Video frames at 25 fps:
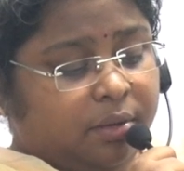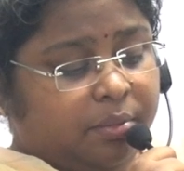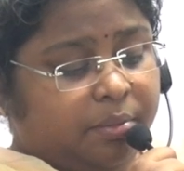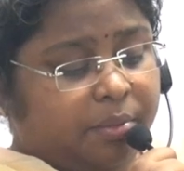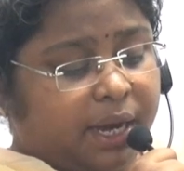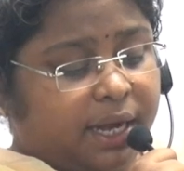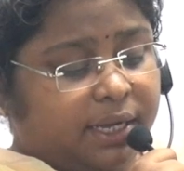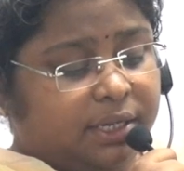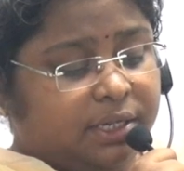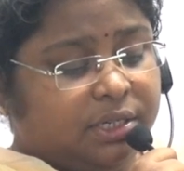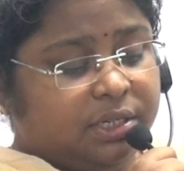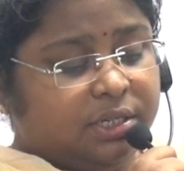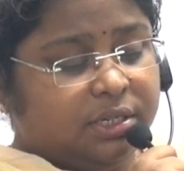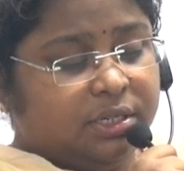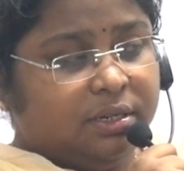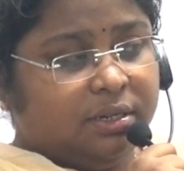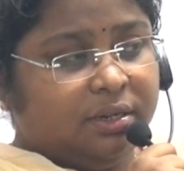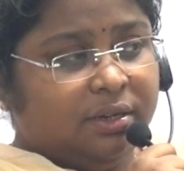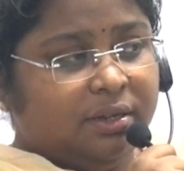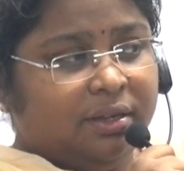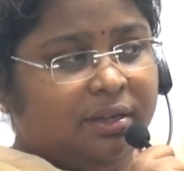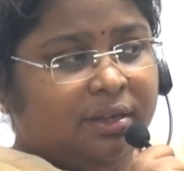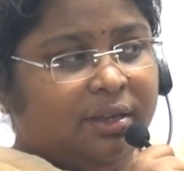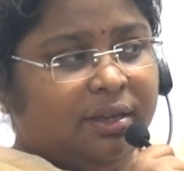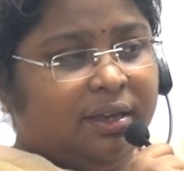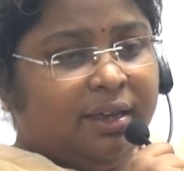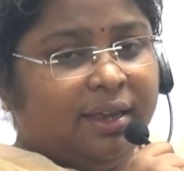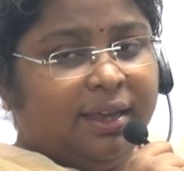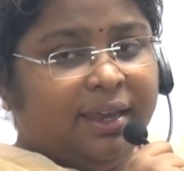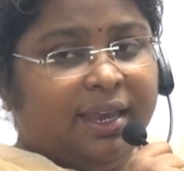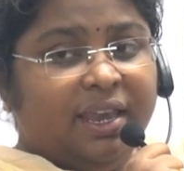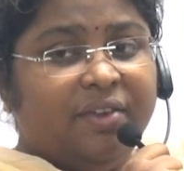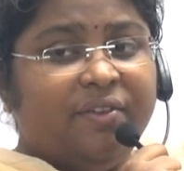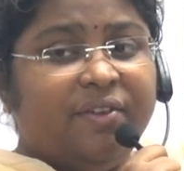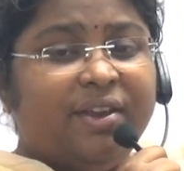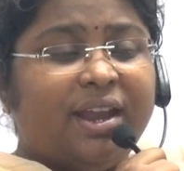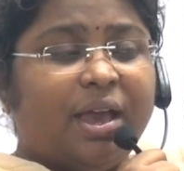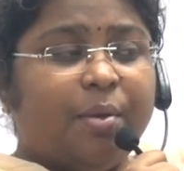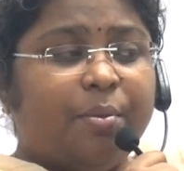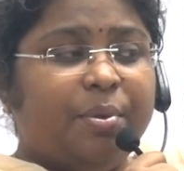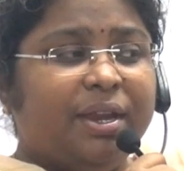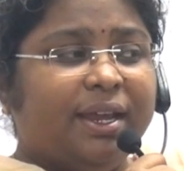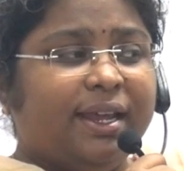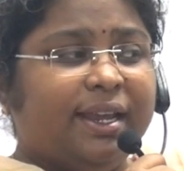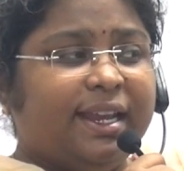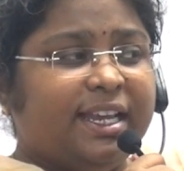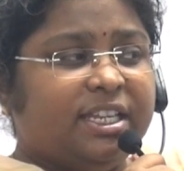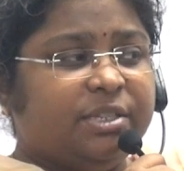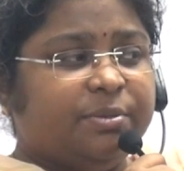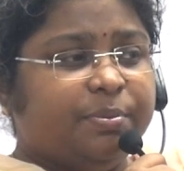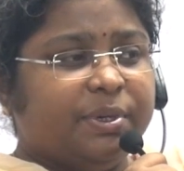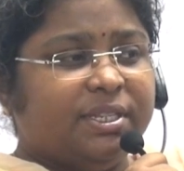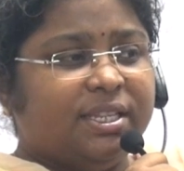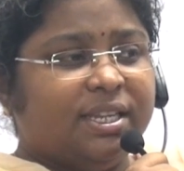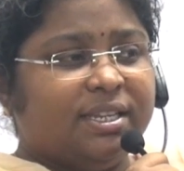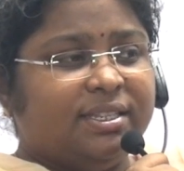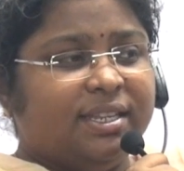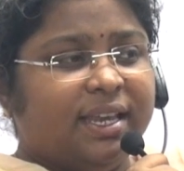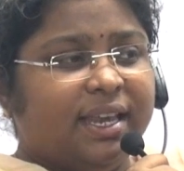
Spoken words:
But even American experts are